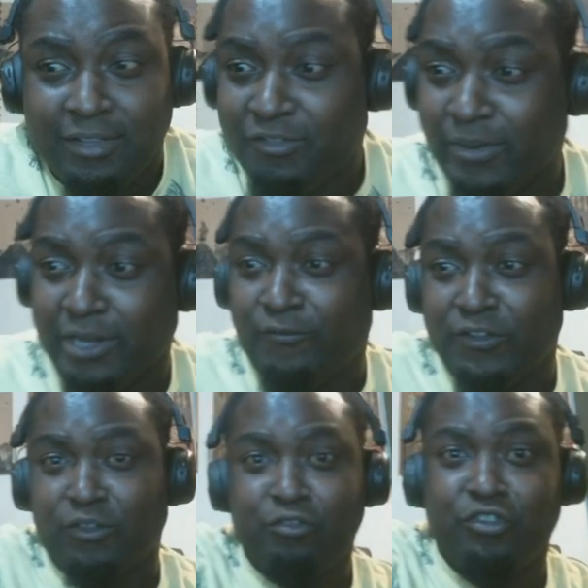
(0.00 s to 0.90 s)
It's regular foot
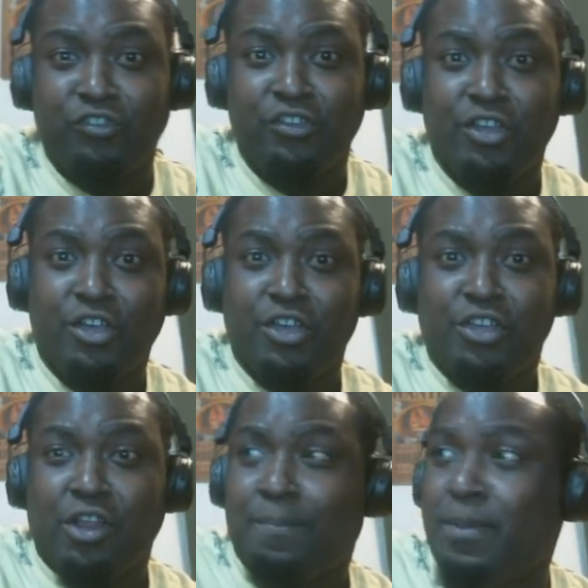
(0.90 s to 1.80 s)
soldiers,
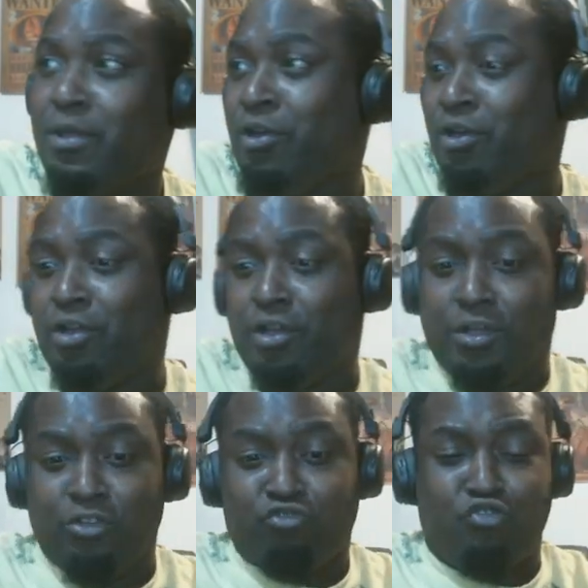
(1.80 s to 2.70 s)
your bigger,
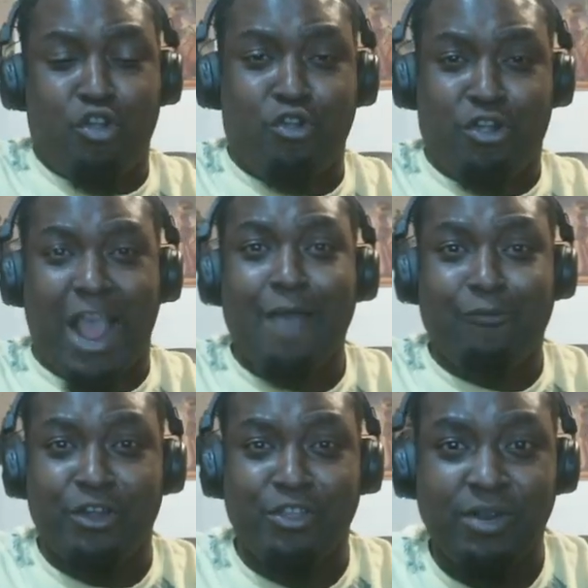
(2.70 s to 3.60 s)
stronger
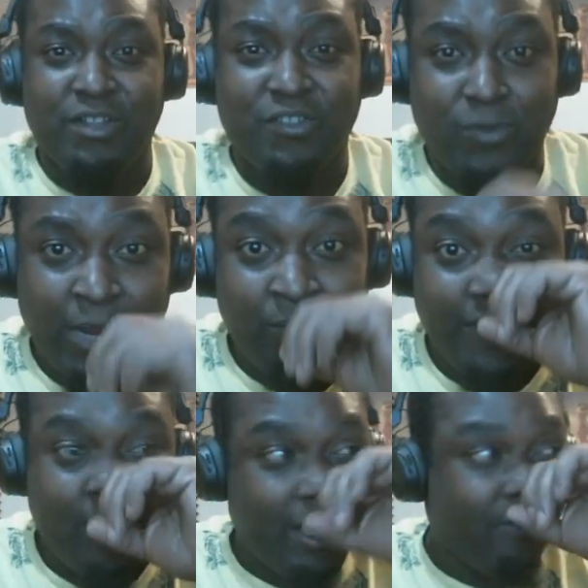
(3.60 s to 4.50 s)
cavalry units or whatever, and
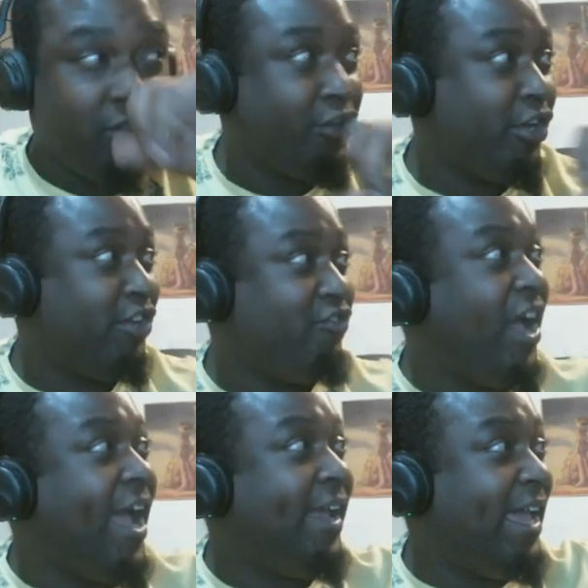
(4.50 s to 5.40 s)
then you got your
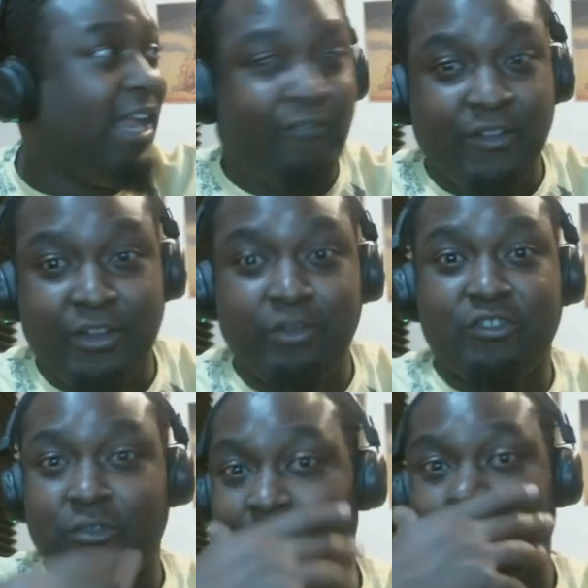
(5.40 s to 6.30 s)
giant elephant units
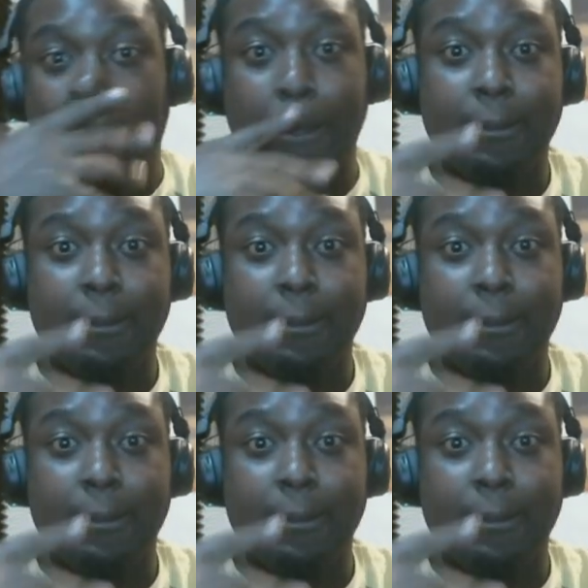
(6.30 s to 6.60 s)
or whatever.